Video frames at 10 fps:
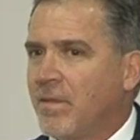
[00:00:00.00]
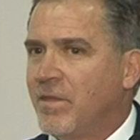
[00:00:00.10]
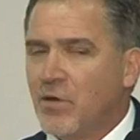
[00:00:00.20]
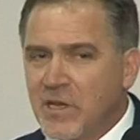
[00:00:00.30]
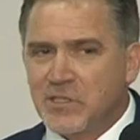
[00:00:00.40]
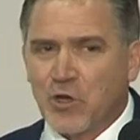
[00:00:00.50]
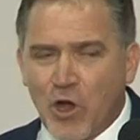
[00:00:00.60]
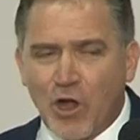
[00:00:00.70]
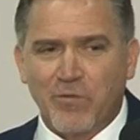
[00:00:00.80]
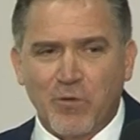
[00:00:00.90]
There is a
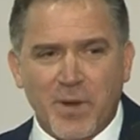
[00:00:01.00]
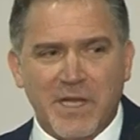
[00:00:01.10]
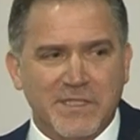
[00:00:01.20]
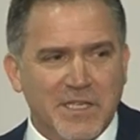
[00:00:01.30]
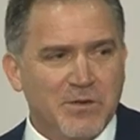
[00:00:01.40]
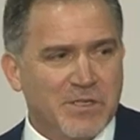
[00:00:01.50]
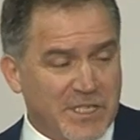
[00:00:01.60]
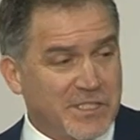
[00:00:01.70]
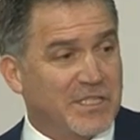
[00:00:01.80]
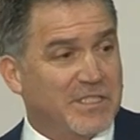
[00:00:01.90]
call for Palestinian
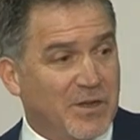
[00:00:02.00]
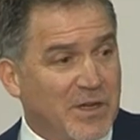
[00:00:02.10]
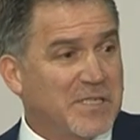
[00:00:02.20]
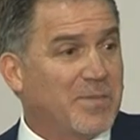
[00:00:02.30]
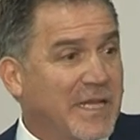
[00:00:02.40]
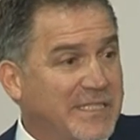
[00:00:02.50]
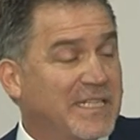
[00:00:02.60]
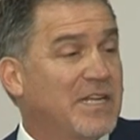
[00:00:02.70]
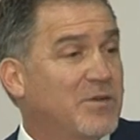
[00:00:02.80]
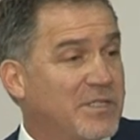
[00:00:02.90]
resistance. There is a
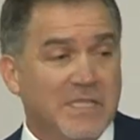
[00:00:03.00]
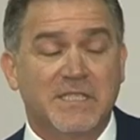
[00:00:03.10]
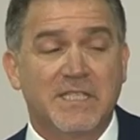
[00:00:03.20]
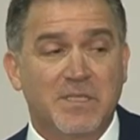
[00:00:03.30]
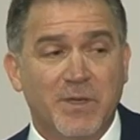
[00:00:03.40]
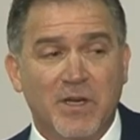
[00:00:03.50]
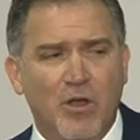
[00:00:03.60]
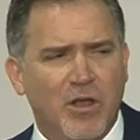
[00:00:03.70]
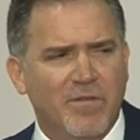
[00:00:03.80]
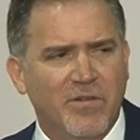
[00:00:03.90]
Palestinian resistance that's been
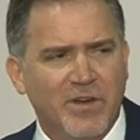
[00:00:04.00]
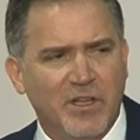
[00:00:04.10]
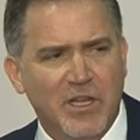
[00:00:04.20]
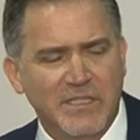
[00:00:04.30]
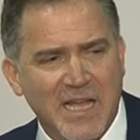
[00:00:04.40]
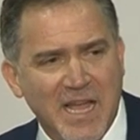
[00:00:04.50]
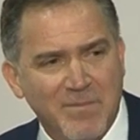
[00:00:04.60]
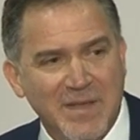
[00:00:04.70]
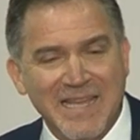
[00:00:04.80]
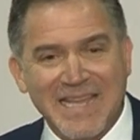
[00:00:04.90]
going on for a very long
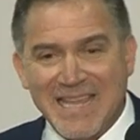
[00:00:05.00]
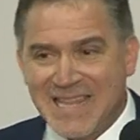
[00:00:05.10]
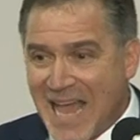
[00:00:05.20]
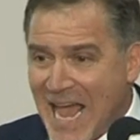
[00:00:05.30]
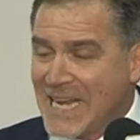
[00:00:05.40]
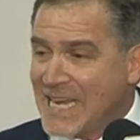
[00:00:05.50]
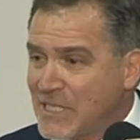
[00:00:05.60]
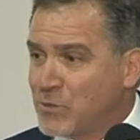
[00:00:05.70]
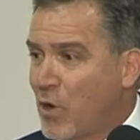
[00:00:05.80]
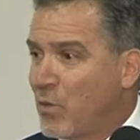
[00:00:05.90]
time, and that
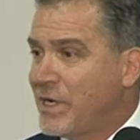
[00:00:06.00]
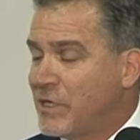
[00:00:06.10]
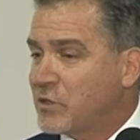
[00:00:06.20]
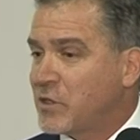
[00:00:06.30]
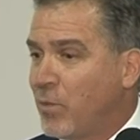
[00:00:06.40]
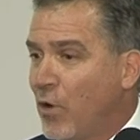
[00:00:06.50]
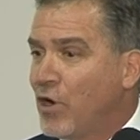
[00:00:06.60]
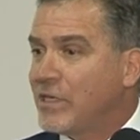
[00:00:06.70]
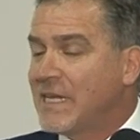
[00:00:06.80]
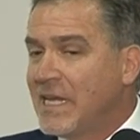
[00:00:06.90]
is what we need to
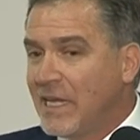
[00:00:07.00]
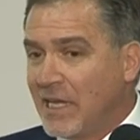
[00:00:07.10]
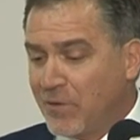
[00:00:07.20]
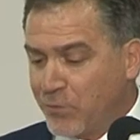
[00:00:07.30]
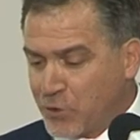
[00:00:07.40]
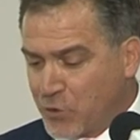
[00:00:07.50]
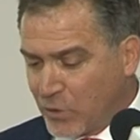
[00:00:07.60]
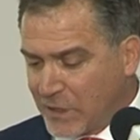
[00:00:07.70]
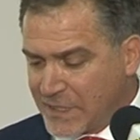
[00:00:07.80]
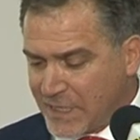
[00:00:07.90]
support if we
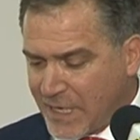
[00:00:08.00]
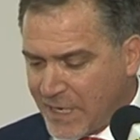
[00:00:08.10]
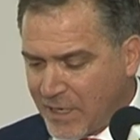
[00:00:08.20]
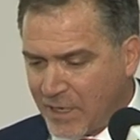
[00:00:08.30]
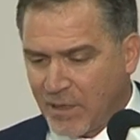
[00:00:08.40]
truly seek